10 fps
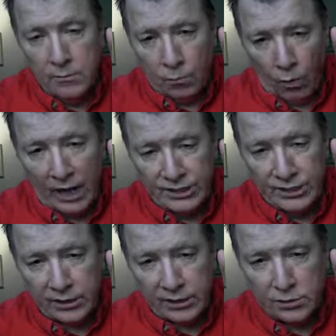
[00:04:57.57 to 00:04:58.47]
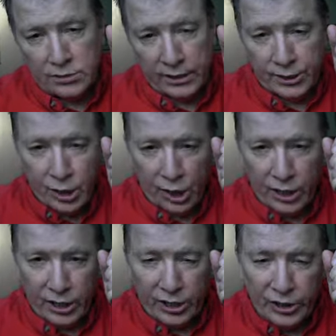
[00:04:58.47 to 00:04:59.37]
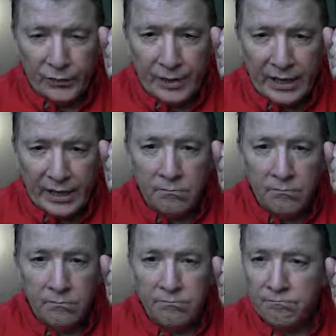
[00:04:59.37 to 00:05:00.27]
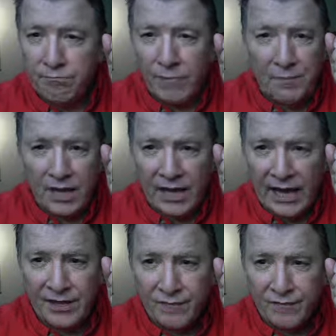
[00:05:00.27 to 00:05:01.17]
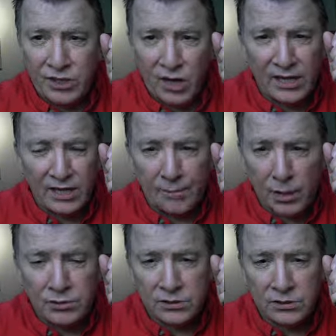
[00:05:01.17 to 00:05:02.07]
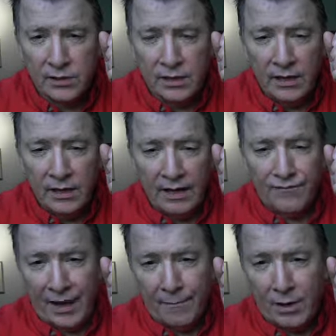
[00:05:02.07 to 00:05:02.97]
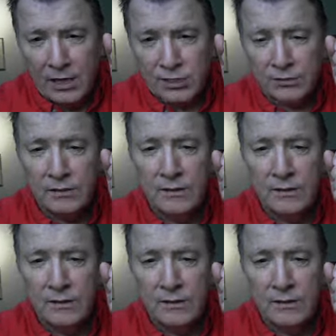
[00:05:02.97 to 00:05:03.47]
Watch it closely. Turn it a little bit, maybe an eighth of a turn at the most, if that much.